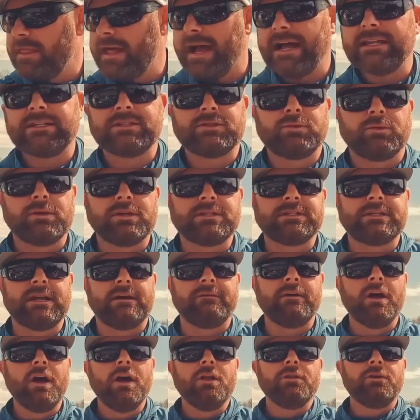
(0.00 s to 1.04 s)
that sort of
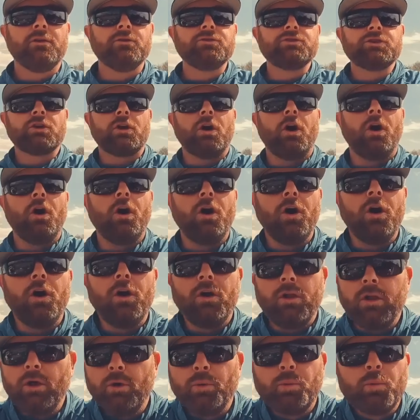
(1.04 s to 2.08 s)
stuff? Those are
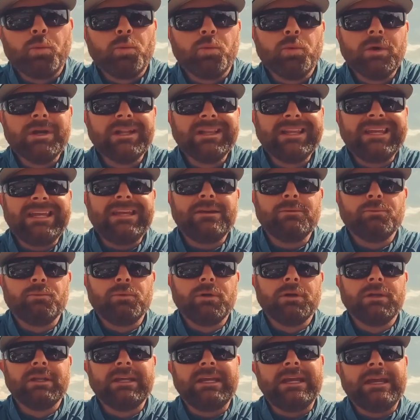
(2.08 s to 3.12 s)
all really,
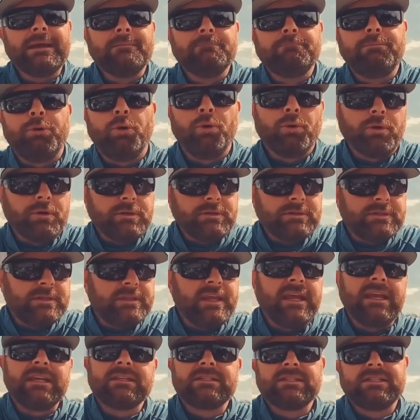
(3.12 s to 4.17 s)
really important
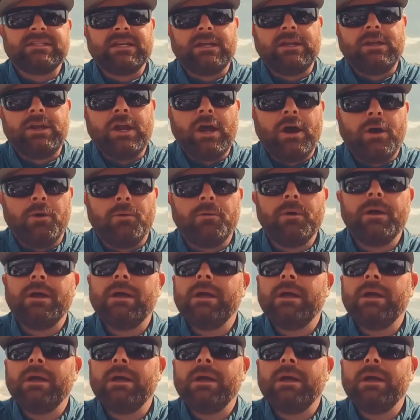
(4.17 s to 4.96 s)
things to know.